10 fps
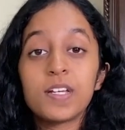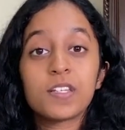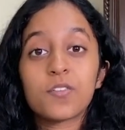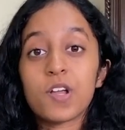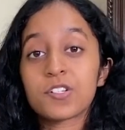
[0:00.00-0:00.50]

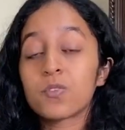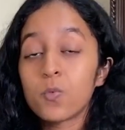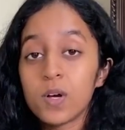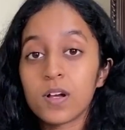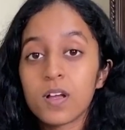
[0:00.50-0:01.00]
interaction
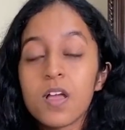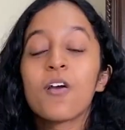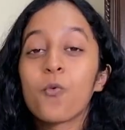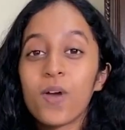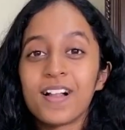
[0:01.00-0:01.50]
work?
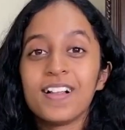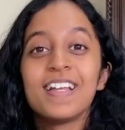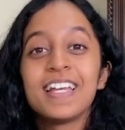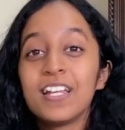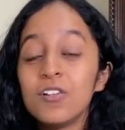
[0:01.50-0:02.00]
Well,
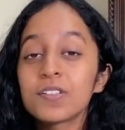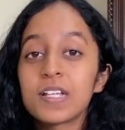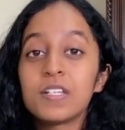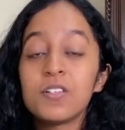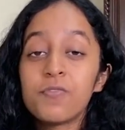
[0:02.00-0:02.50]
it looks
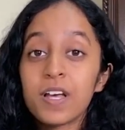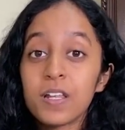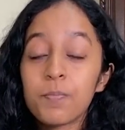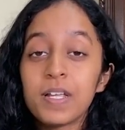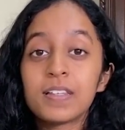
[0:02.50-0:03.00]
at
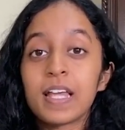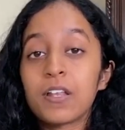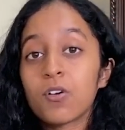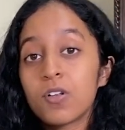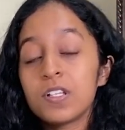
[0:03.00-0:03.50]
developing
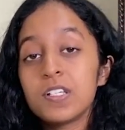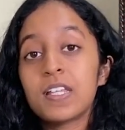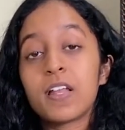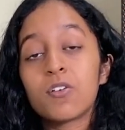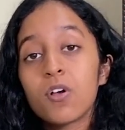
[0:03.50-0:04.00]
technology
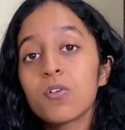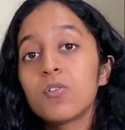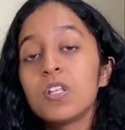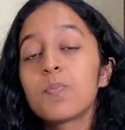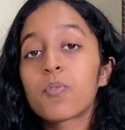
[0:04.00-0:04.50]
that not
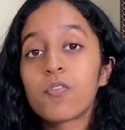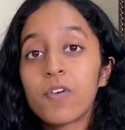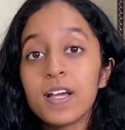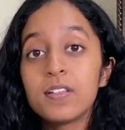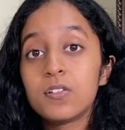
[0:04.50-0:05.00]
only
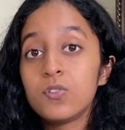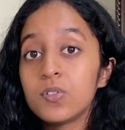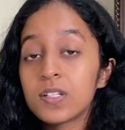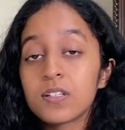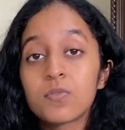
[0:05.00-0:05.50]
provides
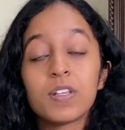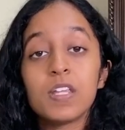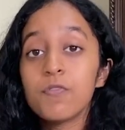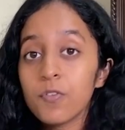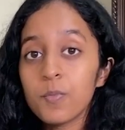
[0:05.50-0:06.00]
users with
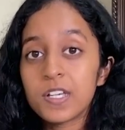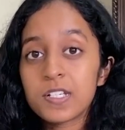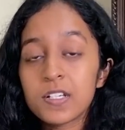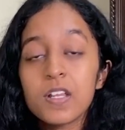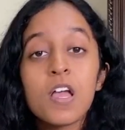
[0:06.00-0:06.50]

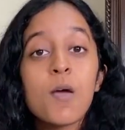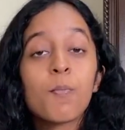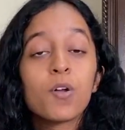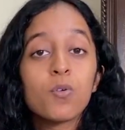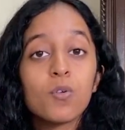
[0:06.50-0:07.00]
information,
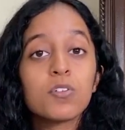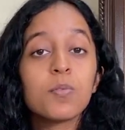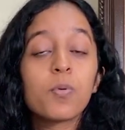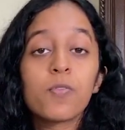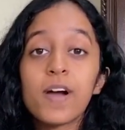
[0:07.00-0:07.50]
but also
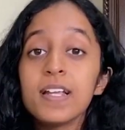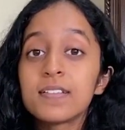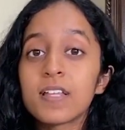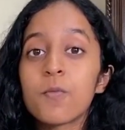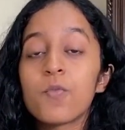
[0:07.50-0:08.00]
provides
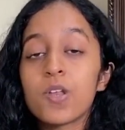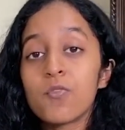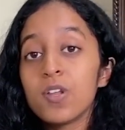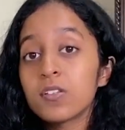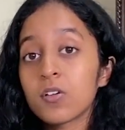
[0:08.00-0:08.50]
them with
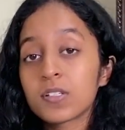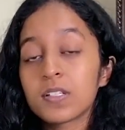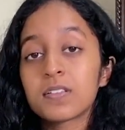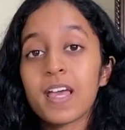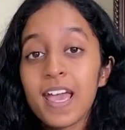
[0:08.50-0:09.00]

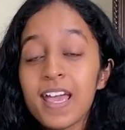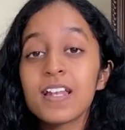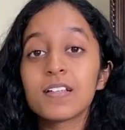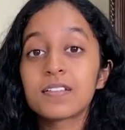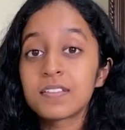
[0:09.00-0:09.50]
resources
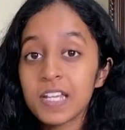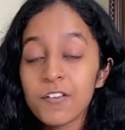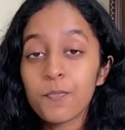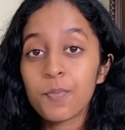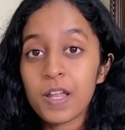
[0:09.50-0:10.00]
and a
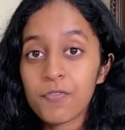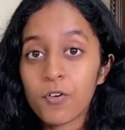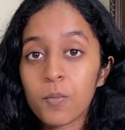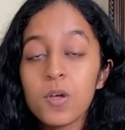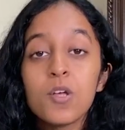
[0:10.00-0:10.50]
safe
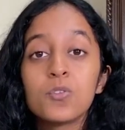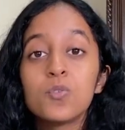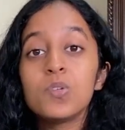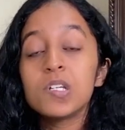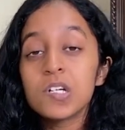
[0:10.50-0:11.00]
platform to
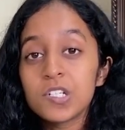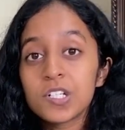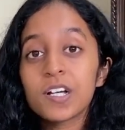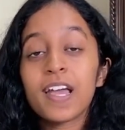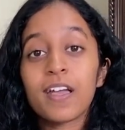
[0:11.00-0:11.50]

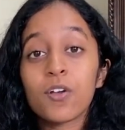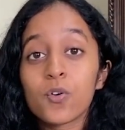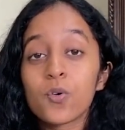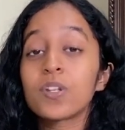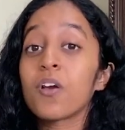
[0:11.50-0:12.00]
nurture and
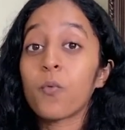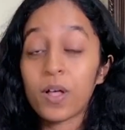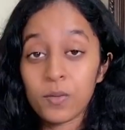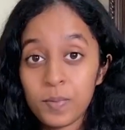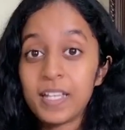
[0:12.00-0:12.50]
grow their
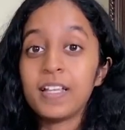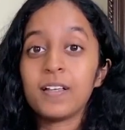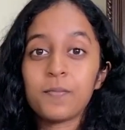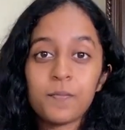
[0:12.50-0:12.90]
well-being.